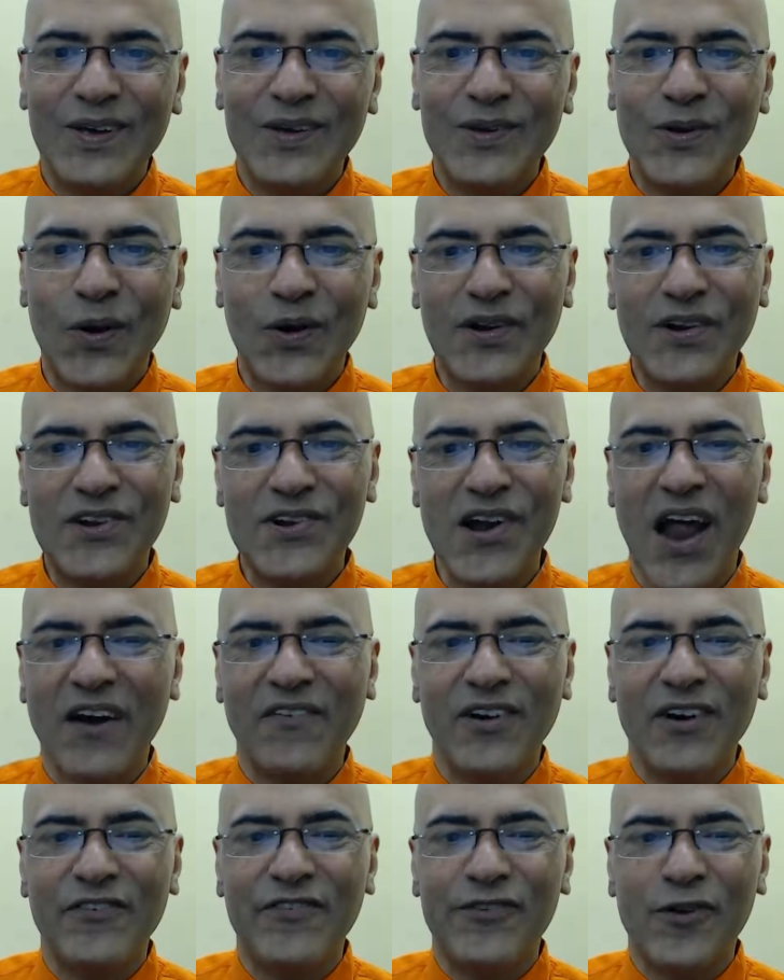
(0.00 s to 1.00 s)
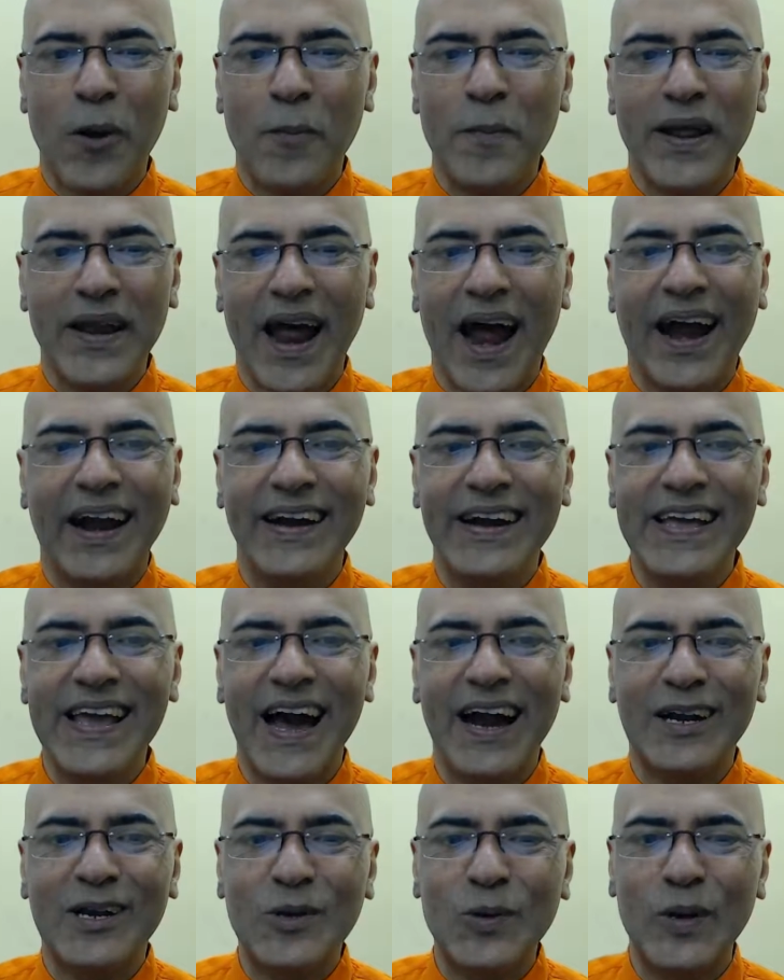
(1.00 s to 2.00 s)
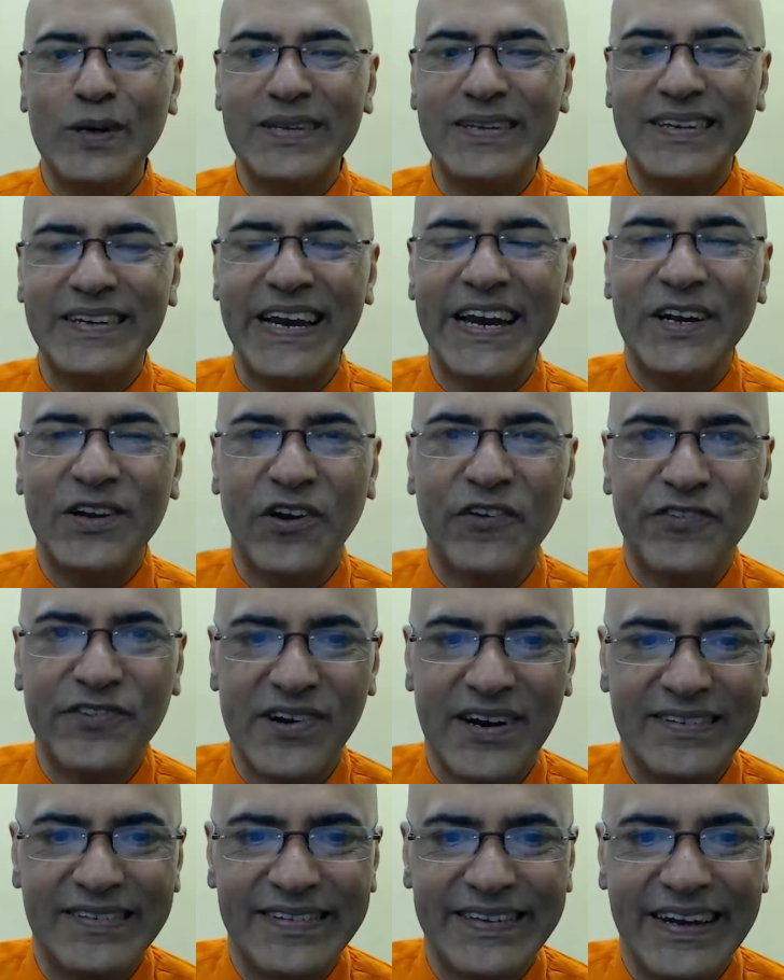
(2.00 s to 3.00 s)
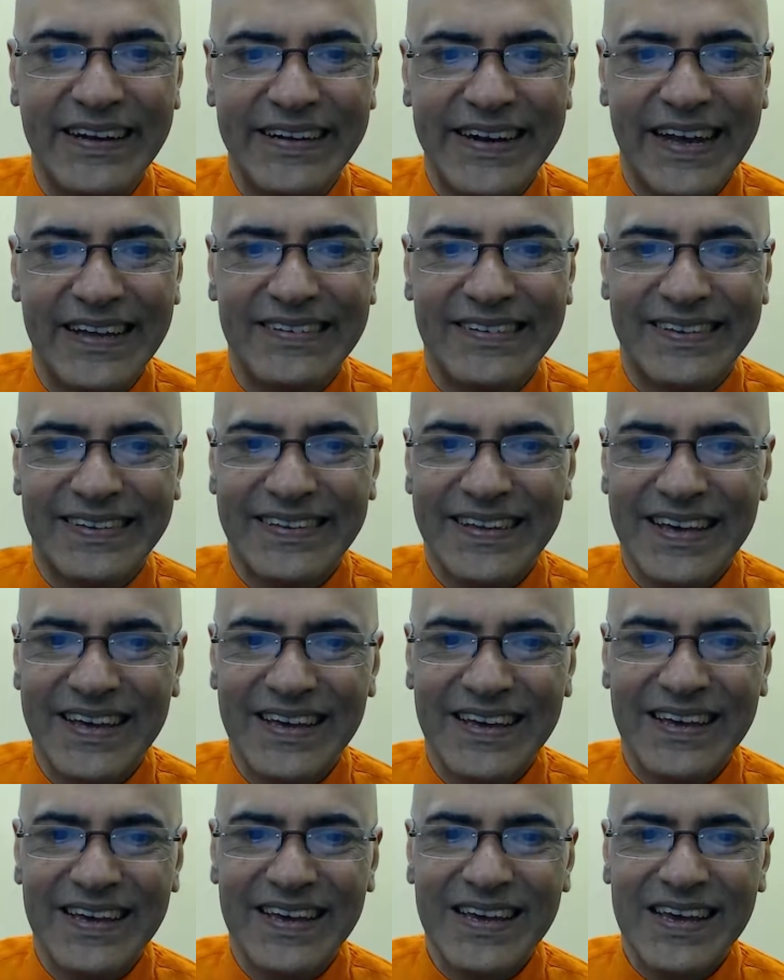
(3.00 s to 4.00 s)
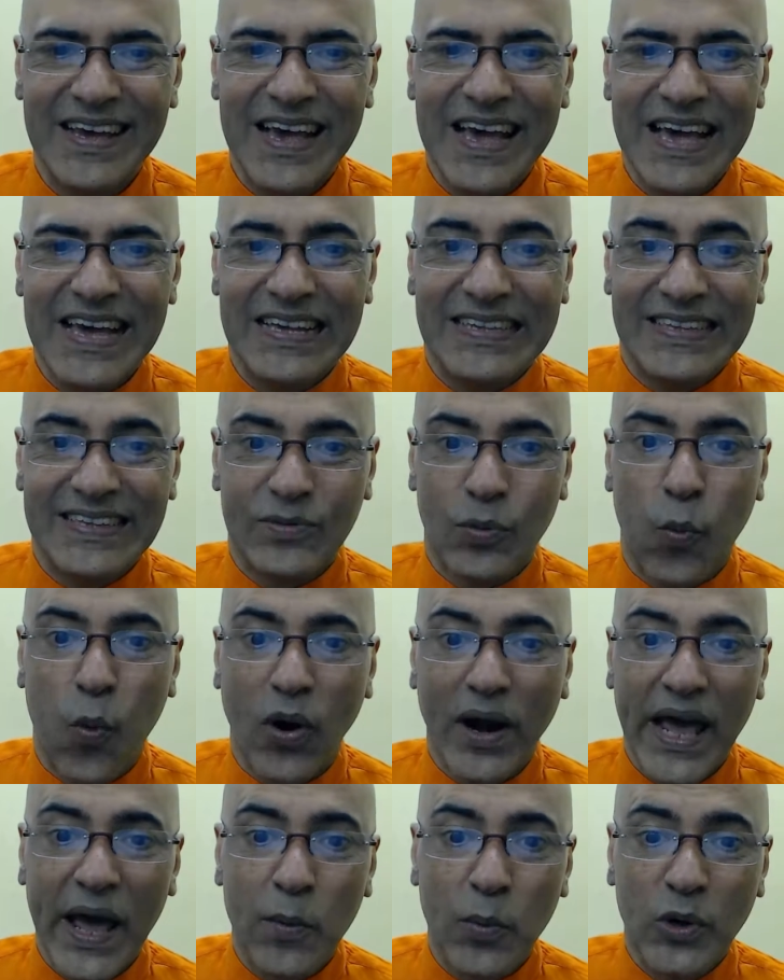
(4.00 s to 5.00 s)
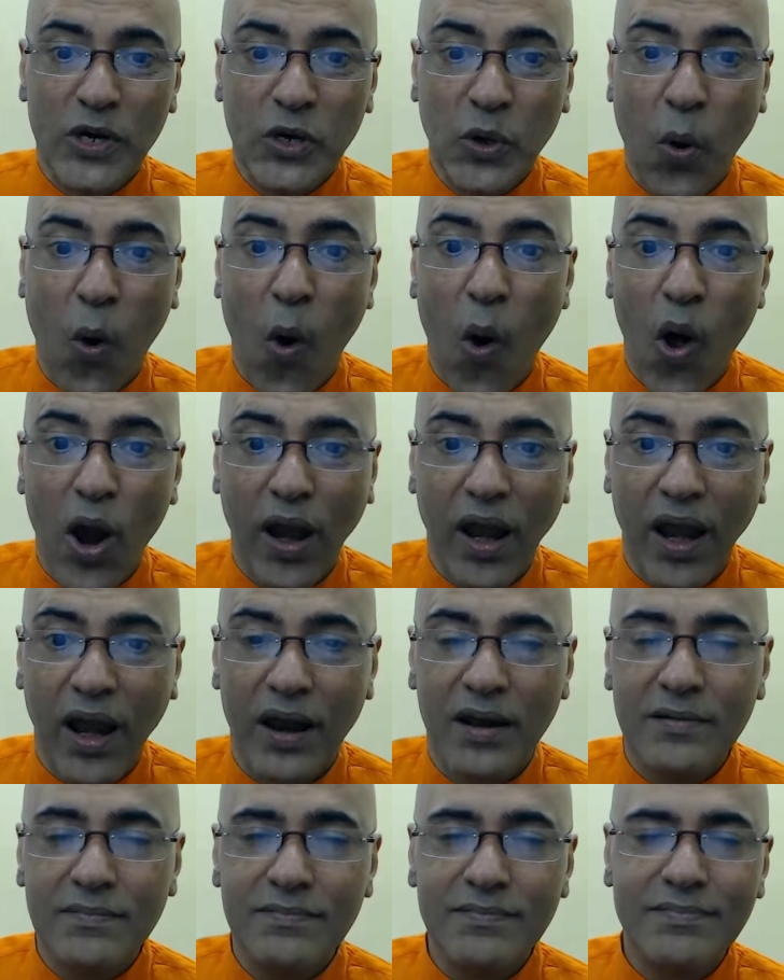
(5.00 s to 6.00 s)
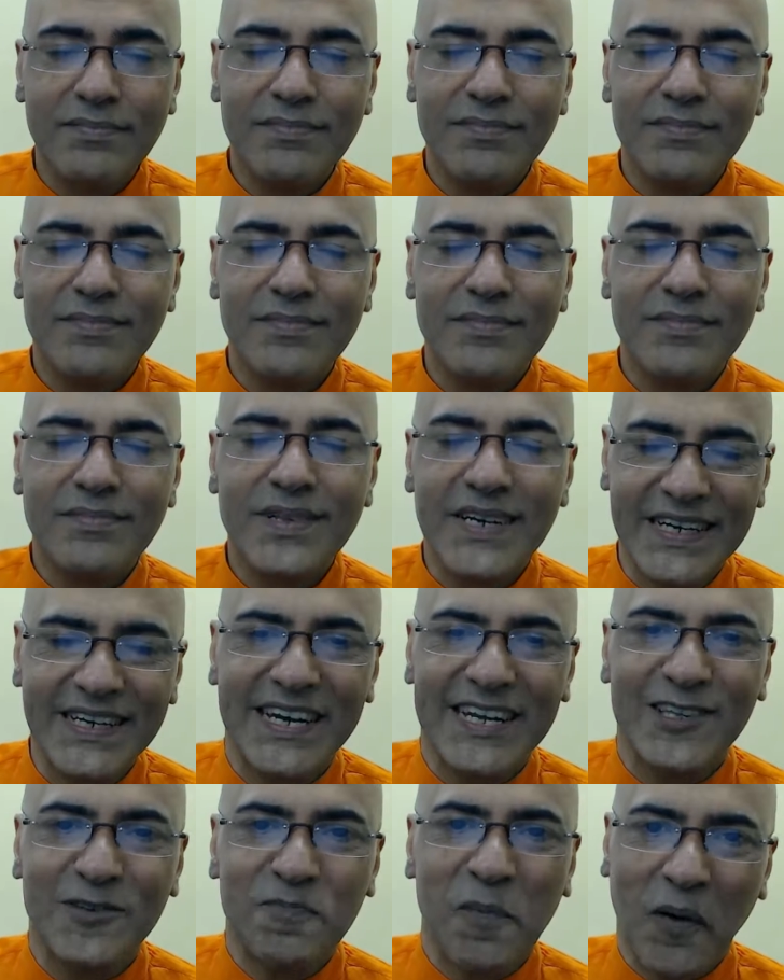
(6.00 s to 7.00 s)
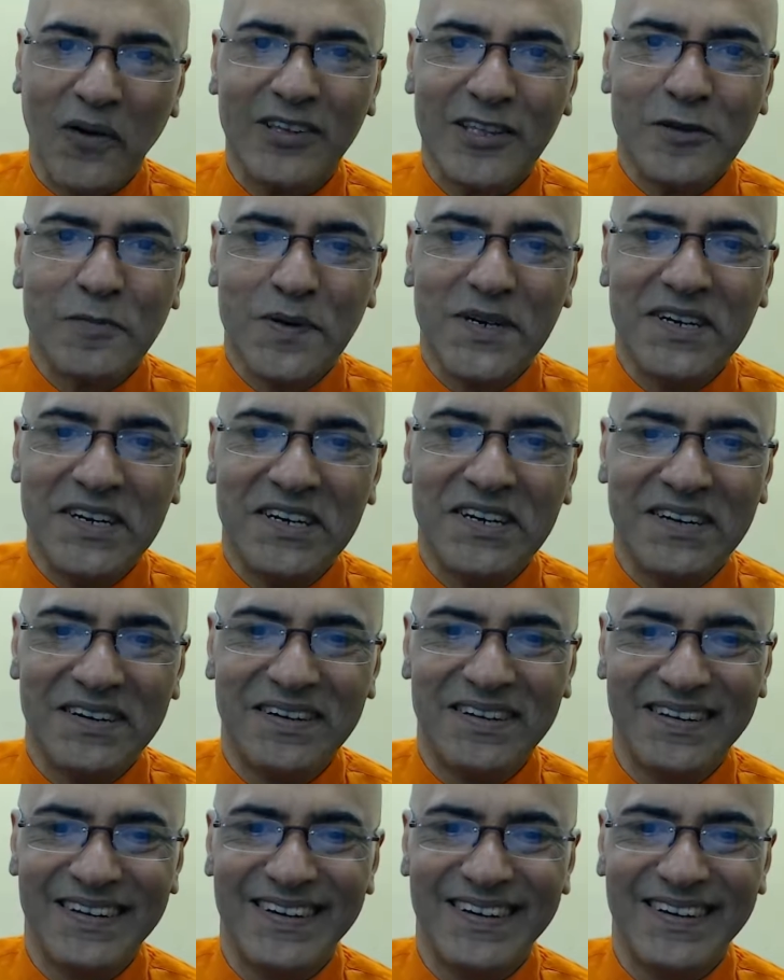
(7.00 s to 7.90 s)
your travel from an idea to a state of transcendence is what I would call, it is possible.